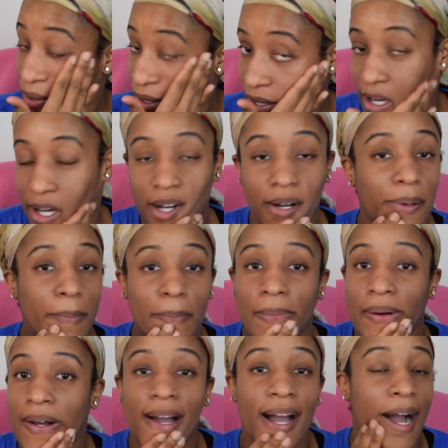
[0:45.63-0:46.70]

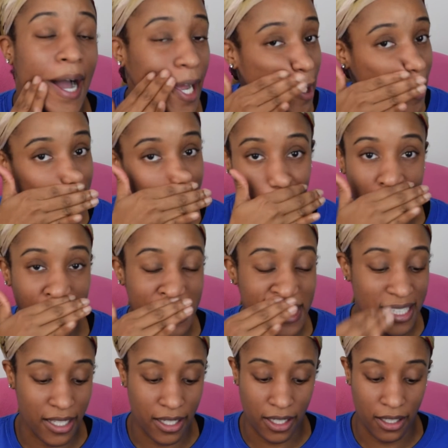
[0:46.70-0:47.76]
higher numbers
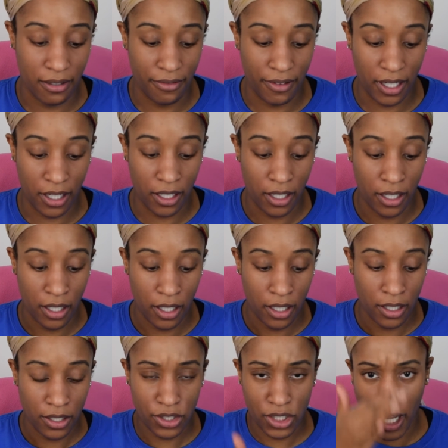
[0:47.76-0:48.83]
than even
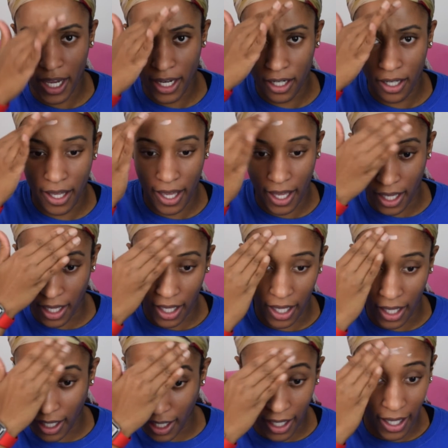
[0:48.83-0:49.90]
China
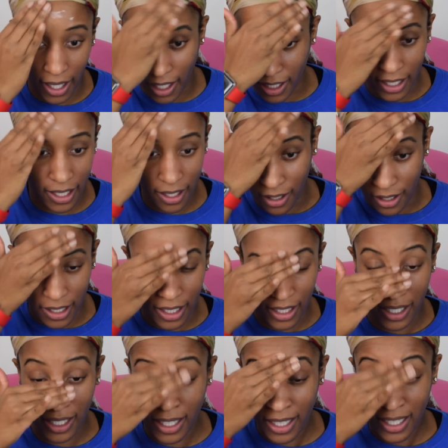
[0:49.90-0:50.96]
and Italy.
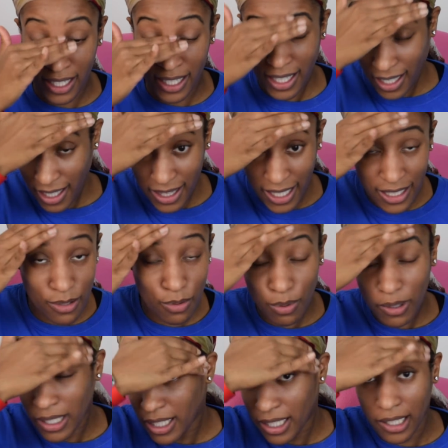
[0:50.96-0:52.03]
And that's
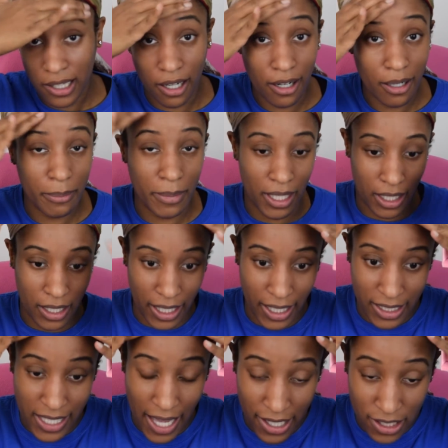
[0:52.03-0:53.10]
really alarming.
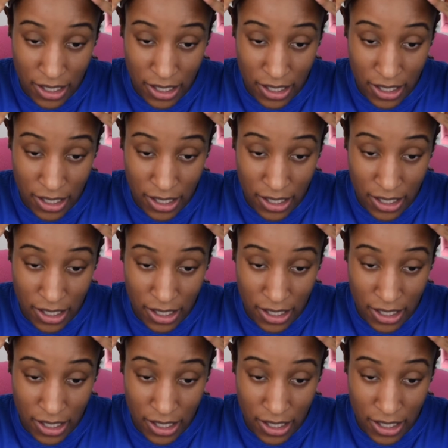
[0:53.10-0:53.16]
It's